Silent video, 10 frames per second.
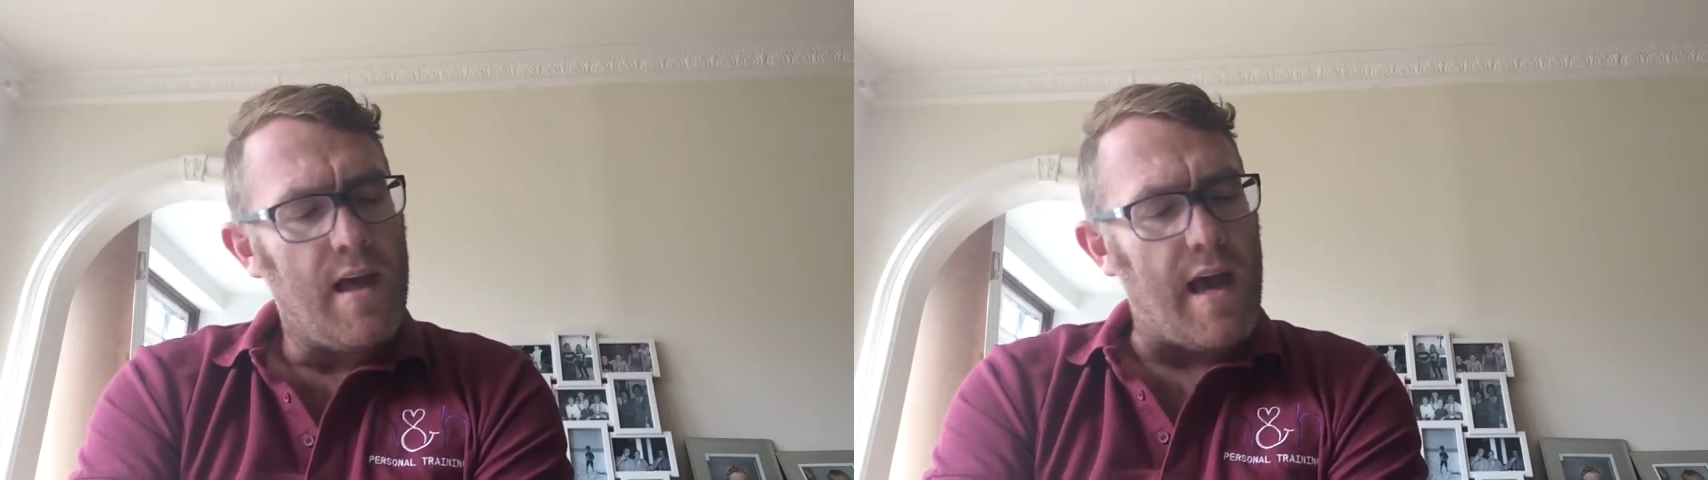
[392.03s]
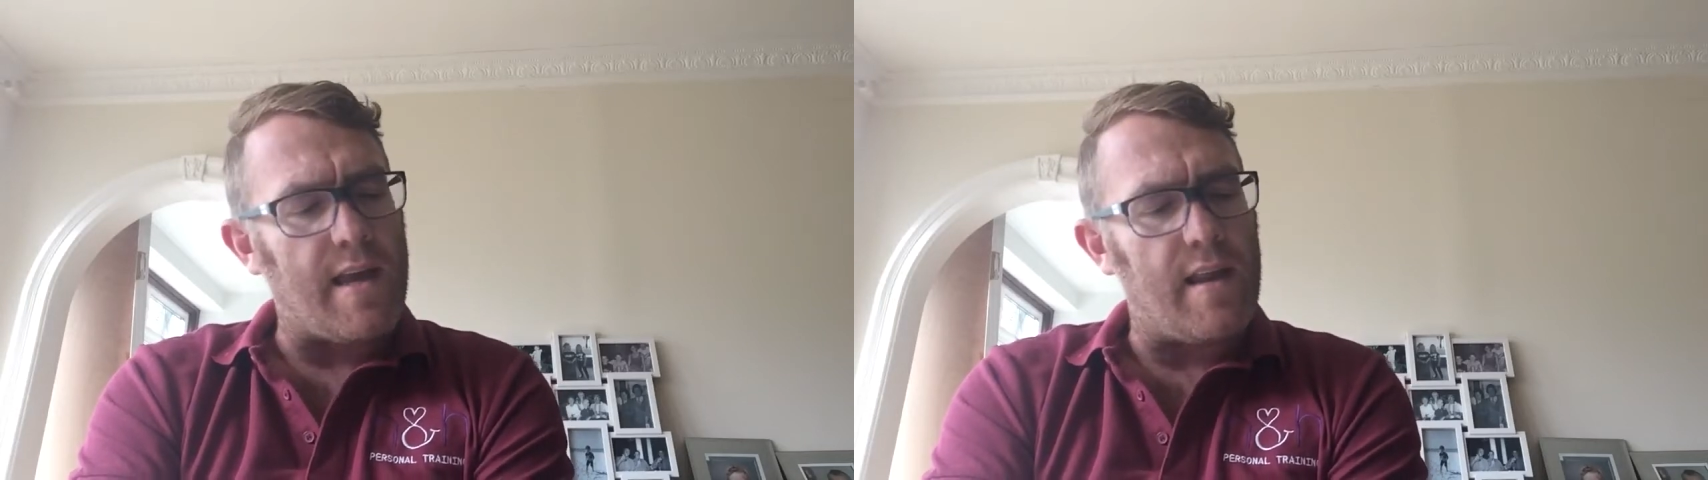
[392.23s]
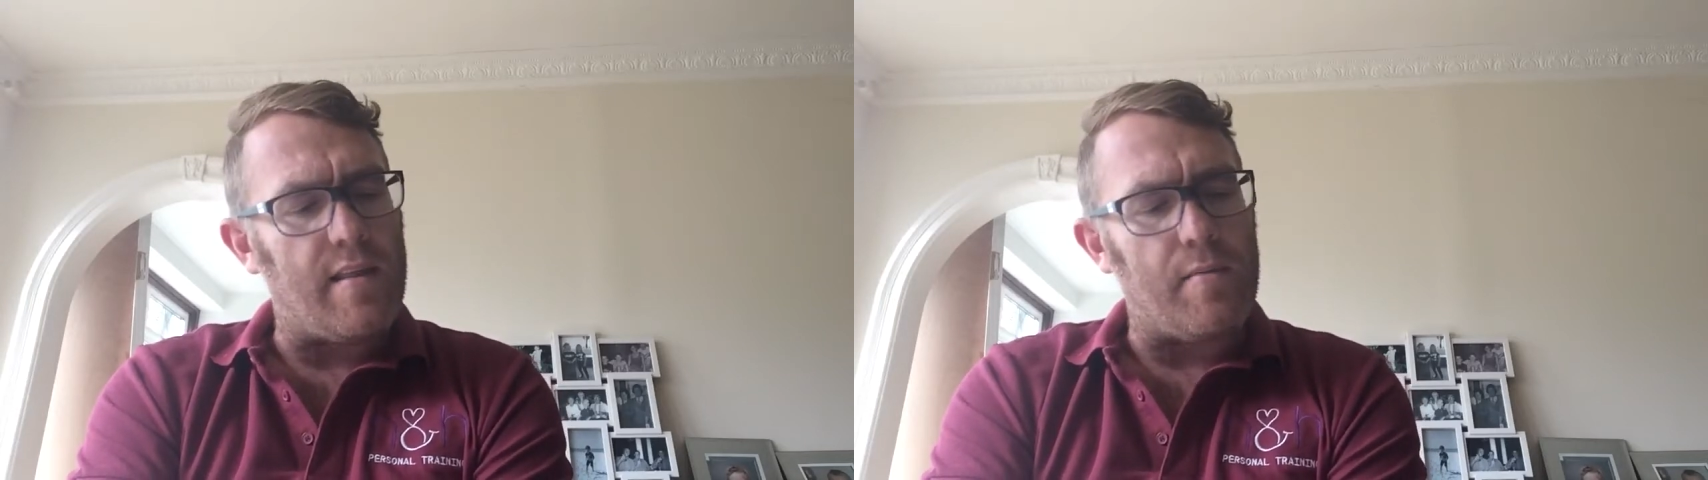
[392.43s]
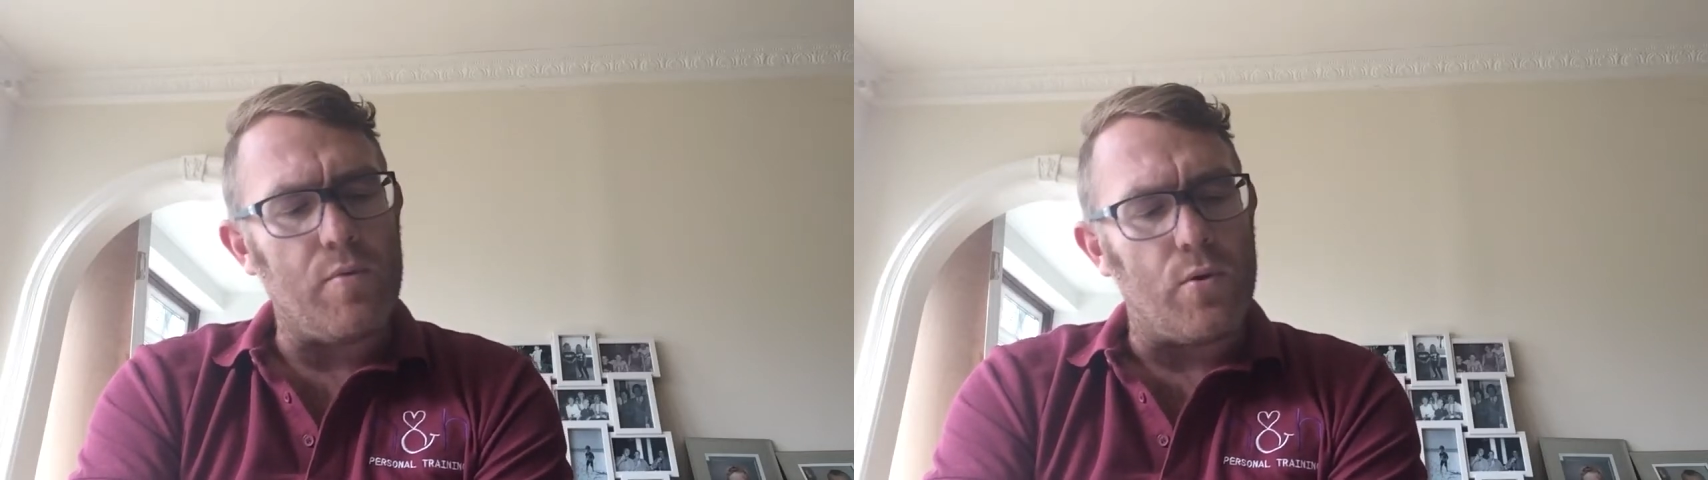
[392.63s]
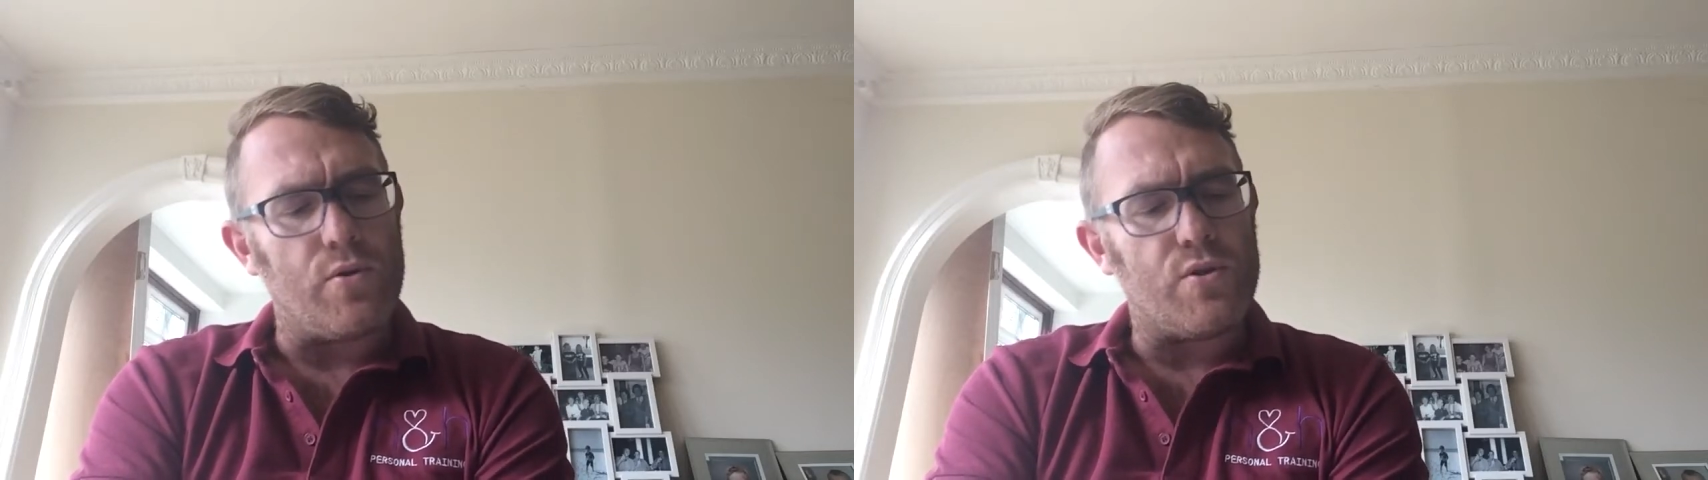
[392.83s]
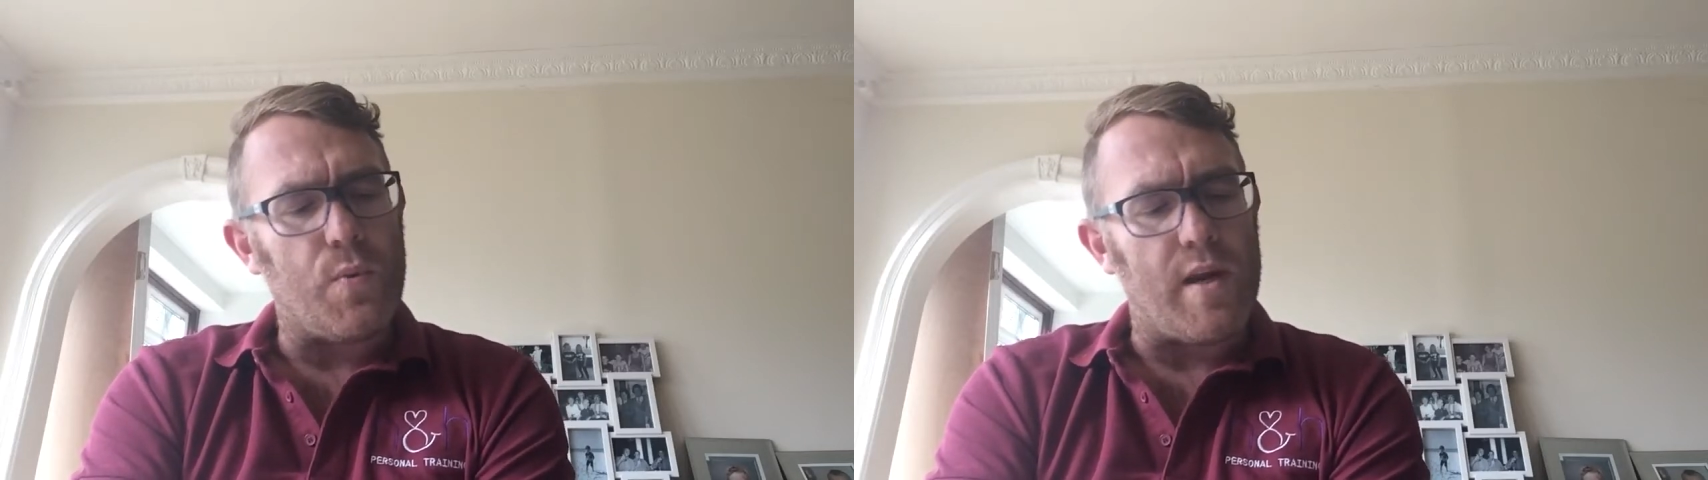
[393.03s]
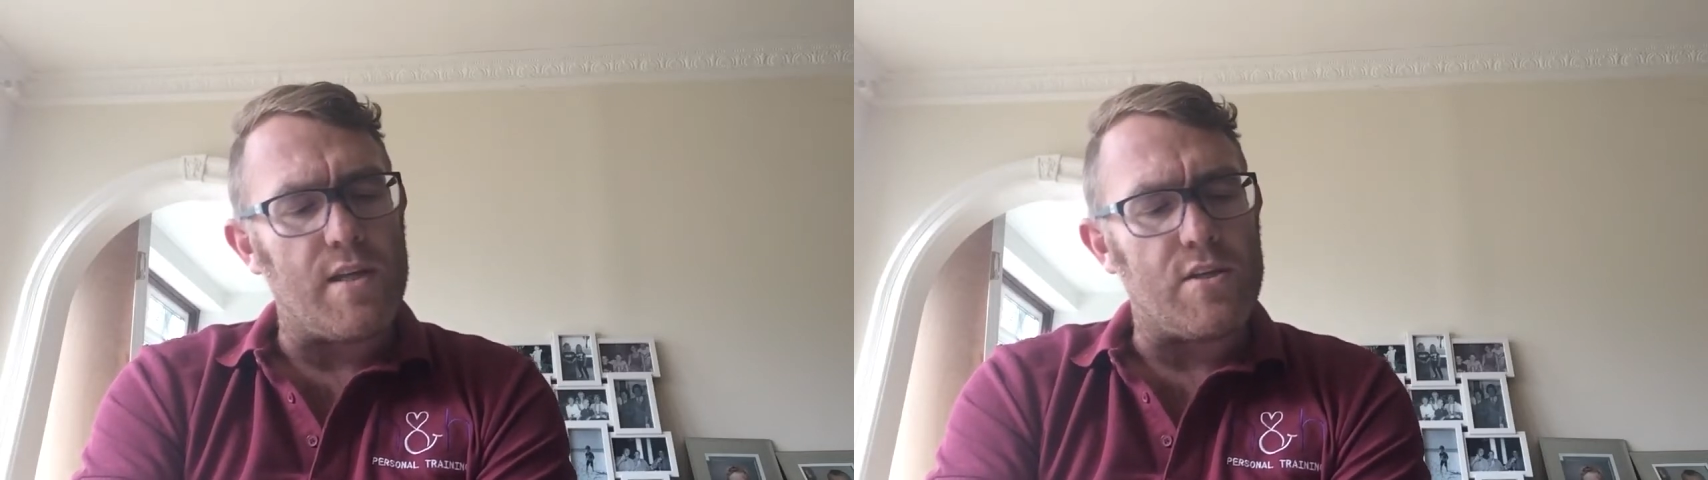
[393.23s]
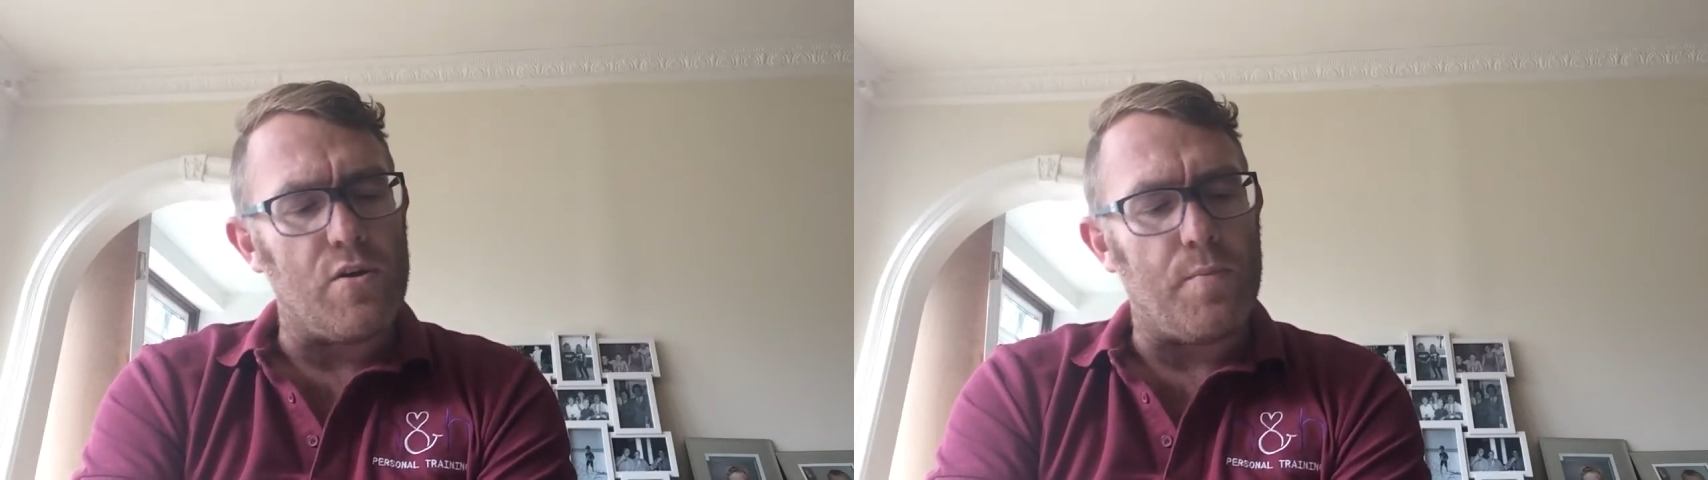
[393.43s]
and anything more than
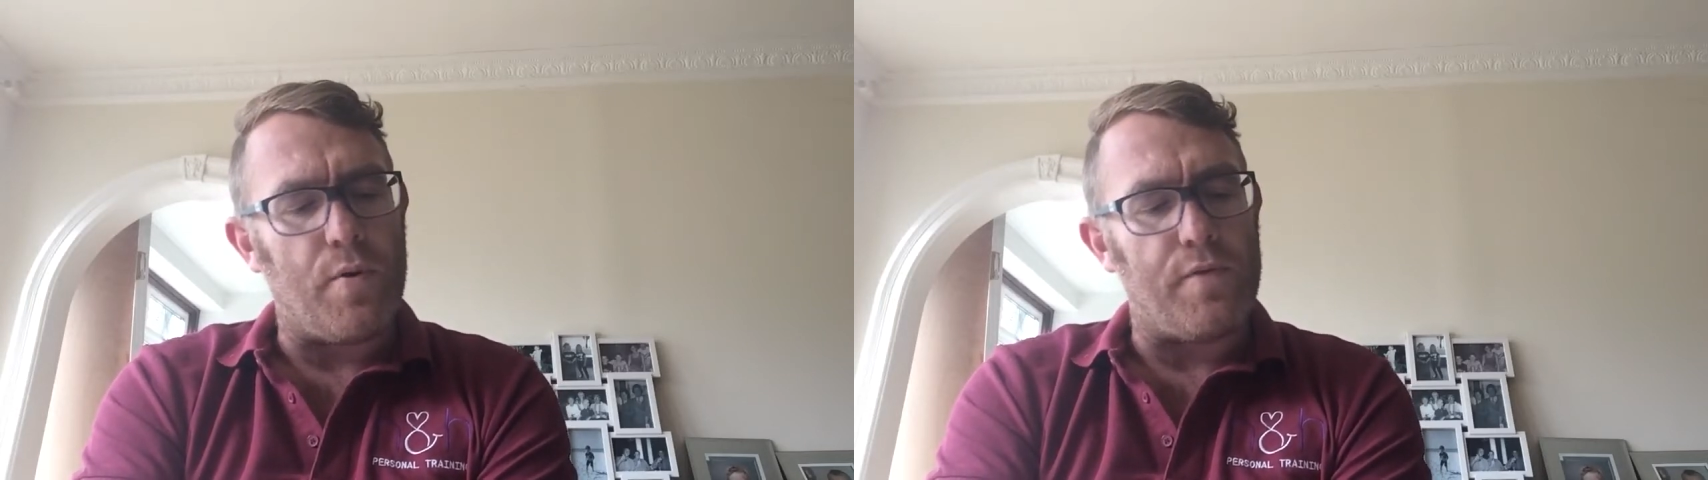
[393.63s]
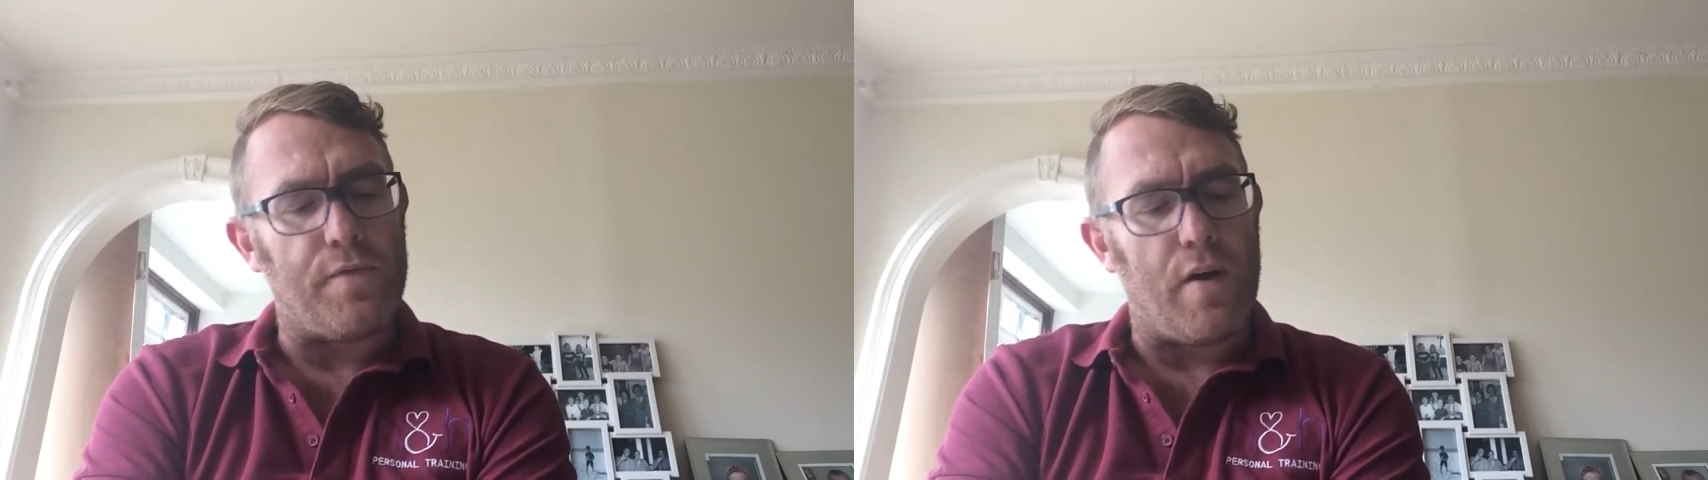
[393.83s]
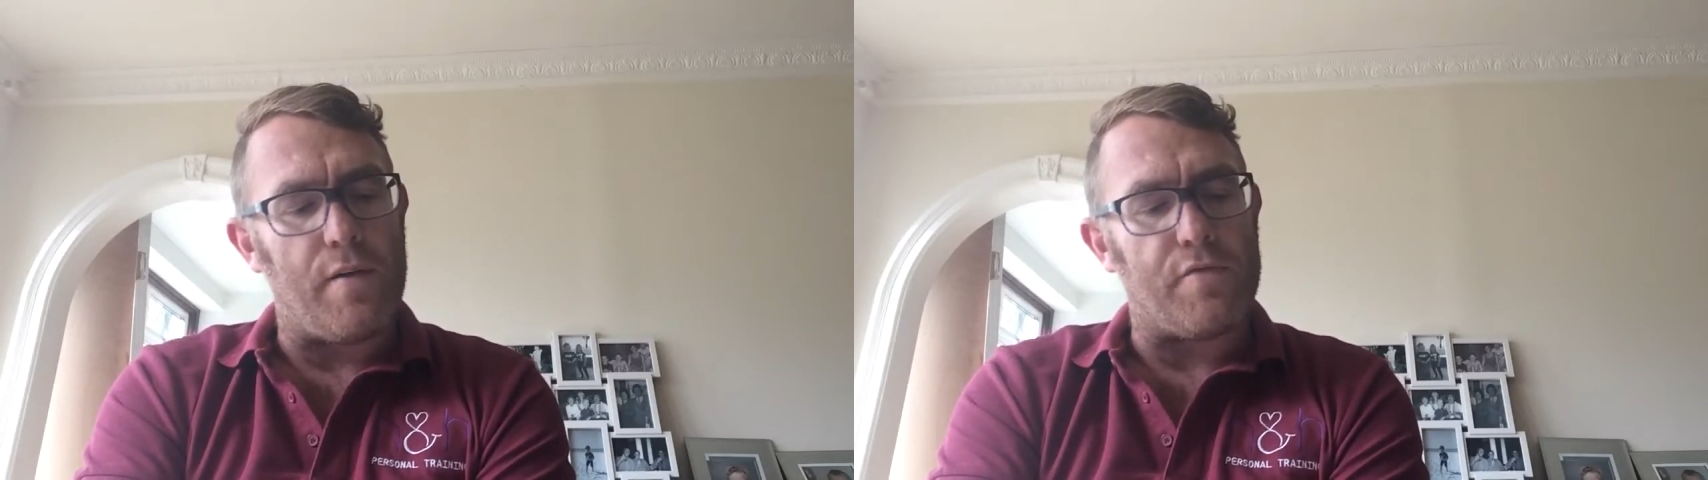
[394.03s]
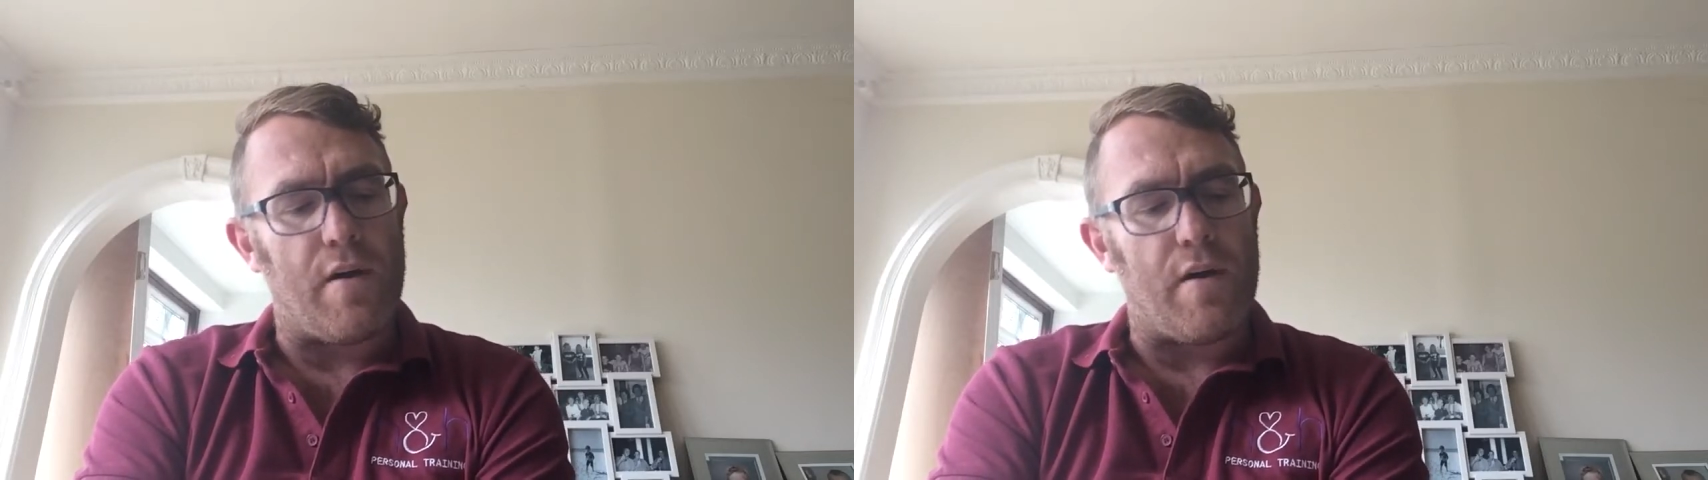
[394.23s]
22.5